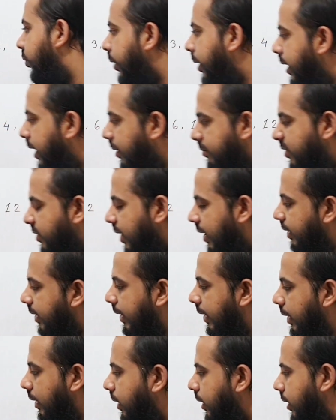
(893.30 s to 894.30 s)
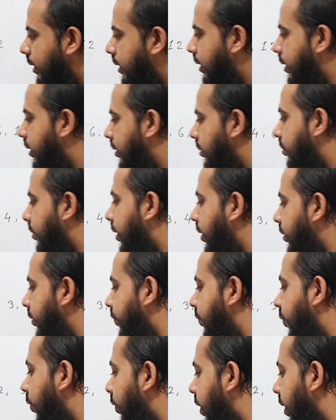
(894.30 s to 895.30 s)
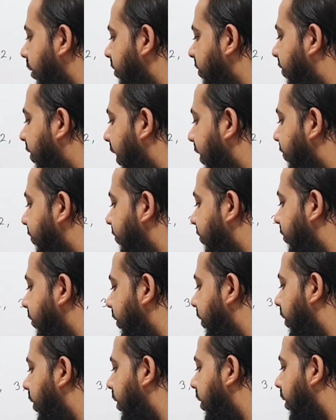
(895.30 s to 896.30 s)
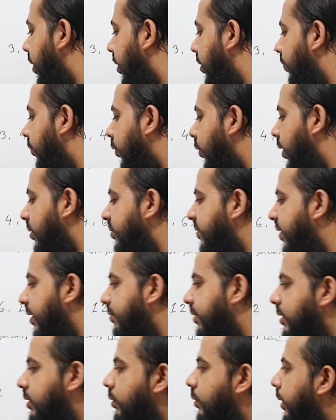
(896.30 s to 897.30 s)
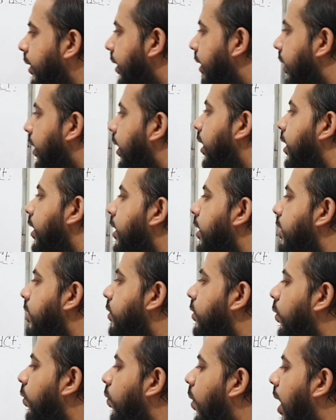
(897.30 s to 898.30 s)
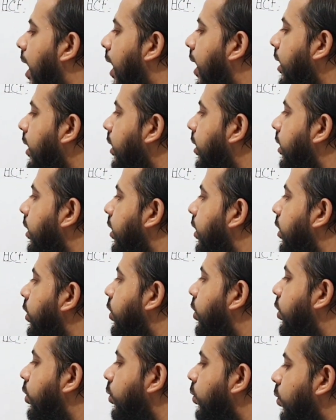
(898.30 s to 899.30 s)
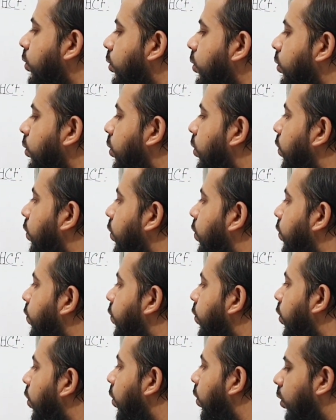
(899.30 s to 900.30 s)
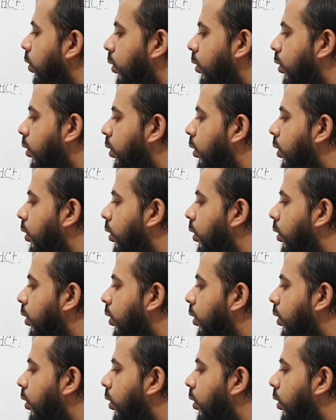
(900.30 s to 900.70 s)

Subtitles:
3 times nothing, but 4 times 5. 4 times 5 is 20. So 1, 2, 4,